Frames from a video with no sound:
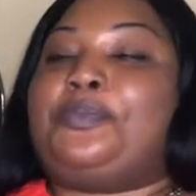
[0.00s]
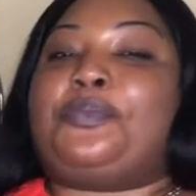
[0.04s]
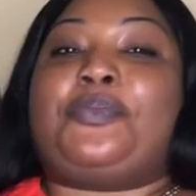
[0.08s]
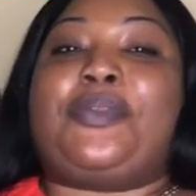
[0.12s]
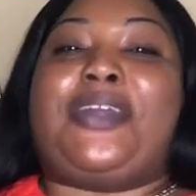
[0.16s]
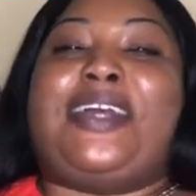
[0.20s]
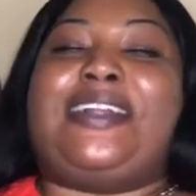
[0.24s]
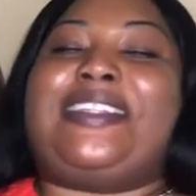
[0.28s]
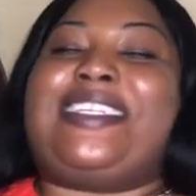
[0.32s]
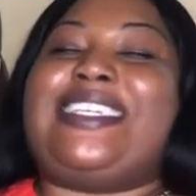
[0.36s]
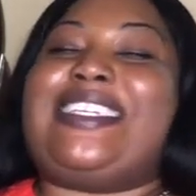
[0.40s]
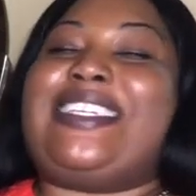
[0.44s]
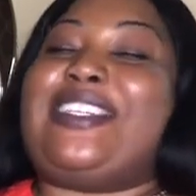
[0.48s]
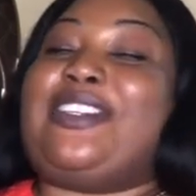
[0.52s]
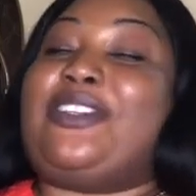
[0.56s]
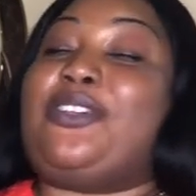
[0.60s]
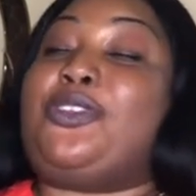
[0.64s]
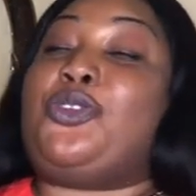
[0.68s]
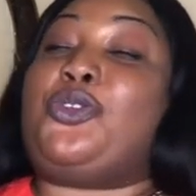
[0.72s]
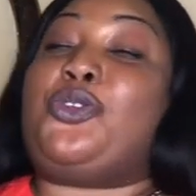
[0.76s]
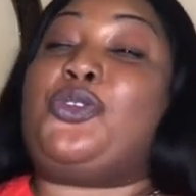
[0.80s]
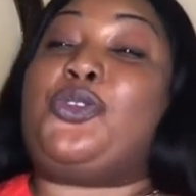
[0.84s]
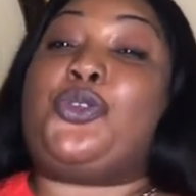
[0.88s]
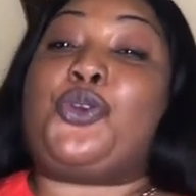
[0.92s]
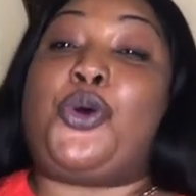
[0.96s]
This is
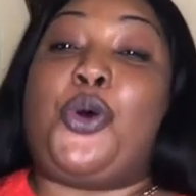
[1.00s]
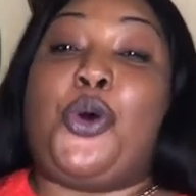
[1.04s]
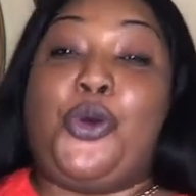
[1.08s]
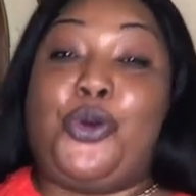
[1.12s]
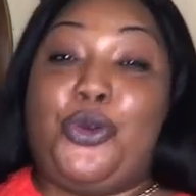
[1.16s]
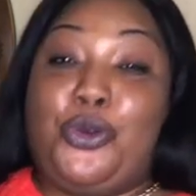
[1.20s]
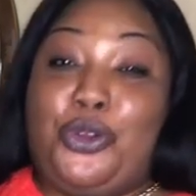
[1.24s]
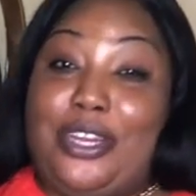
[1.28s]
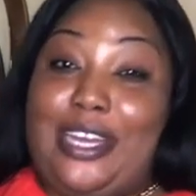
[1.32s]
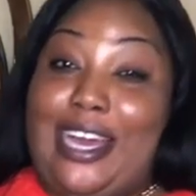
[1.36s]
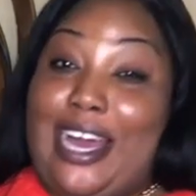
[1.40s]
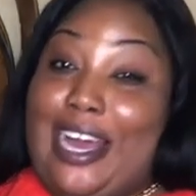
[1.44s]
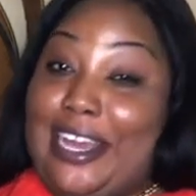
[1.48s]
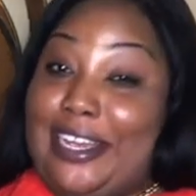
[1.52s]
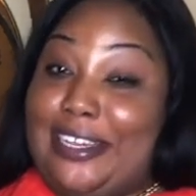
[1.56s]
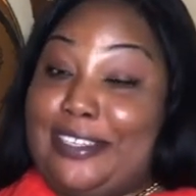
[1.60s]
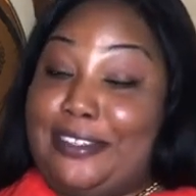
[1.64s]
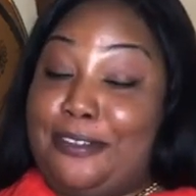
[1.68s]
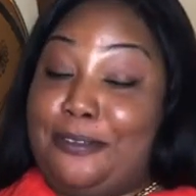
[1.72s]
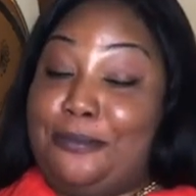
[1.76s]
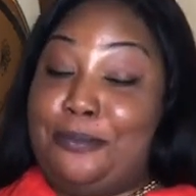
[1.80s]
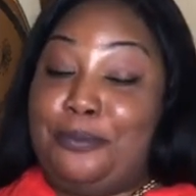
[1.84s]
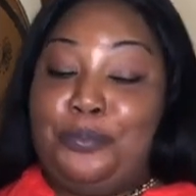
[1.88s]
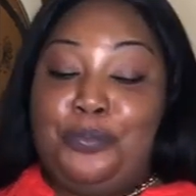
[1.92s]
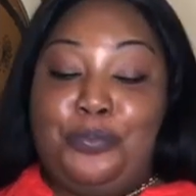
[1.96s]
so good,
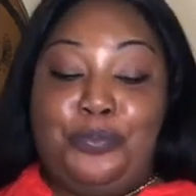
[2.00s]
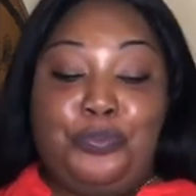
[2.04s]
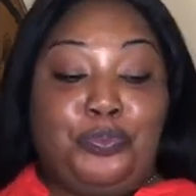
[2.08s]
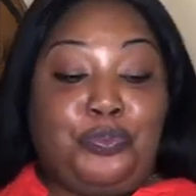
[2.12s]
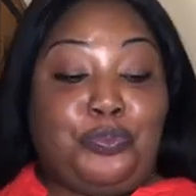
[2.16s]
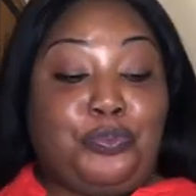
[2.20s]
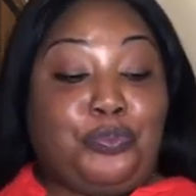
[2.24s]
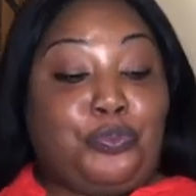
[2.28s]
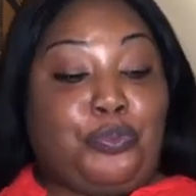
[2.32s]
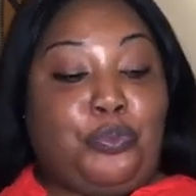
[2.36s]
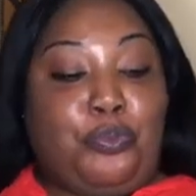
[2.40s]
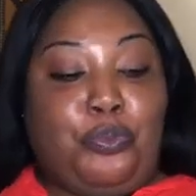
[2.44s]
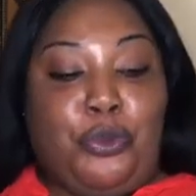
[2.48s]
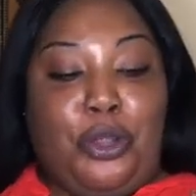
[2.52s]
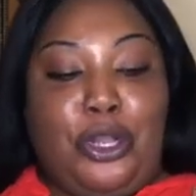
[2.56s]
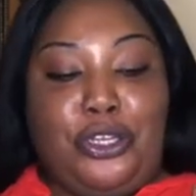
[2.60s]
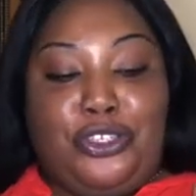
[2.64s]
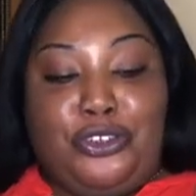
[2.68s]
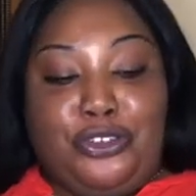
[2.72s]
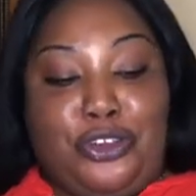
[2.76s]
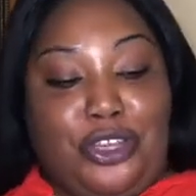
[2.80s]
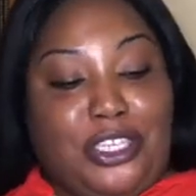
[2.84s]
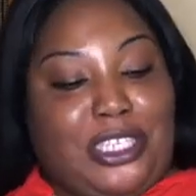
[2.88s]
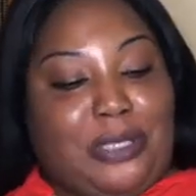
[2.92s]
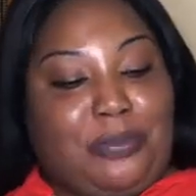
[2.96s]
guys.
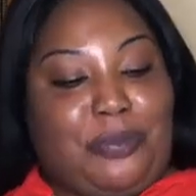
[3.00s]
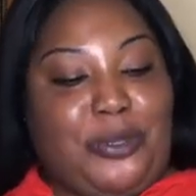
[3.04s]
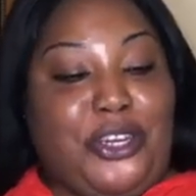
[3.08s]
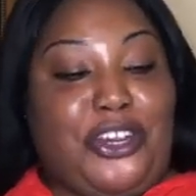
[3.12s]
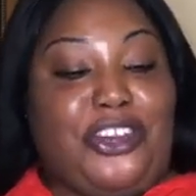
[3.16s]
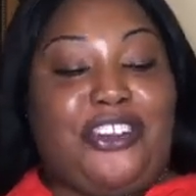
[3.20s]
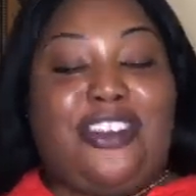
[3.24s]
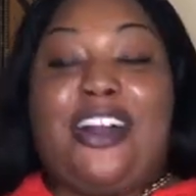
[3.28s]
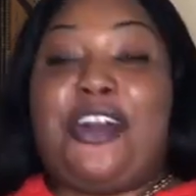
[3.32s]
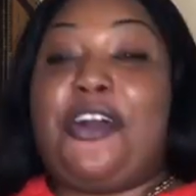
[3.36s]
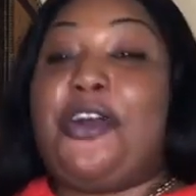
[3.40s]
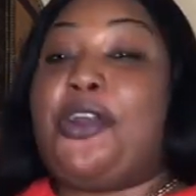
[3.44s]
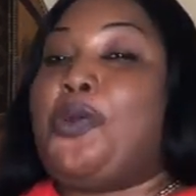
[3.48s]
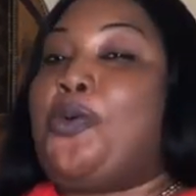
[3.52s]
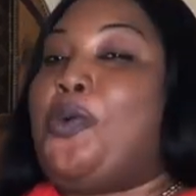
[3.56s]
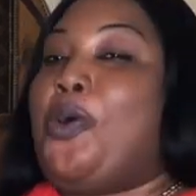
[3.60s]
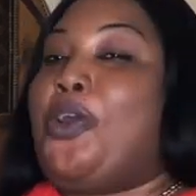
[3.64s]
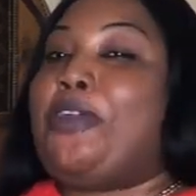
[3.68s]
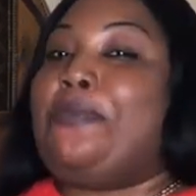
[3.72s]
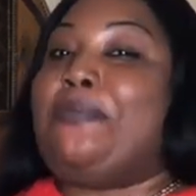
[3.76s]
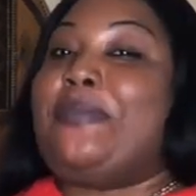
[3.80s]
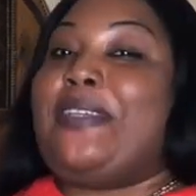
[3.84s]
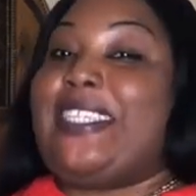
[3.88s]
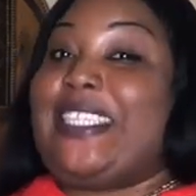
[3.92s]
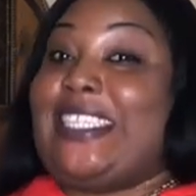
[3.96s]
Trust me, you're not gonna
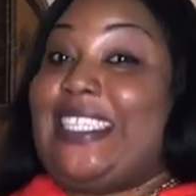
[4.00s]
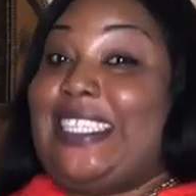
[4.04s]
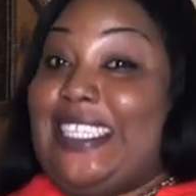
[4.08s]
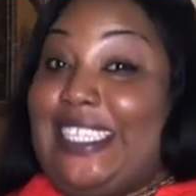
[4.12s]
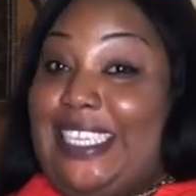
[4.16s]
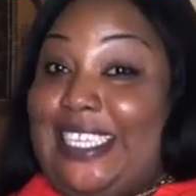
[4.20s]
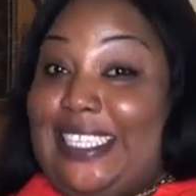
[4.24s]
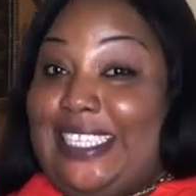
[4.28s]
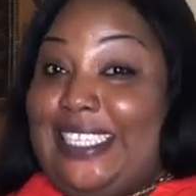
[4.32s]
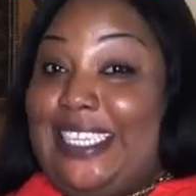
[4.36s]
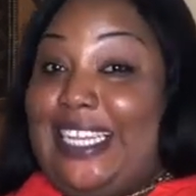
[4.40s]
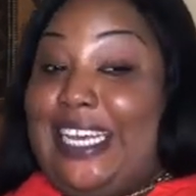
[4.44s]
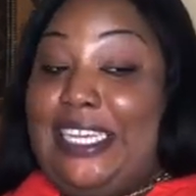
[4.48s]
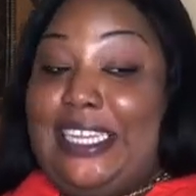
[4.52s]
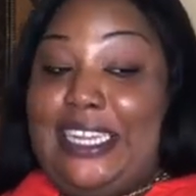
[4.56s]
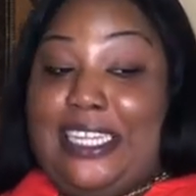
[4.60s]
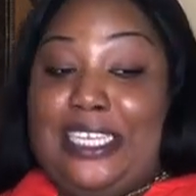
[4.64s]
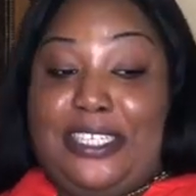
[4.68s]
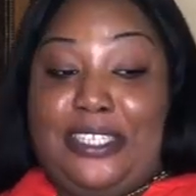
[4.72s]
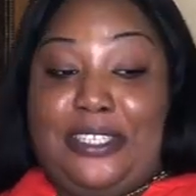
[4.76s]
wanna miss a taste like this.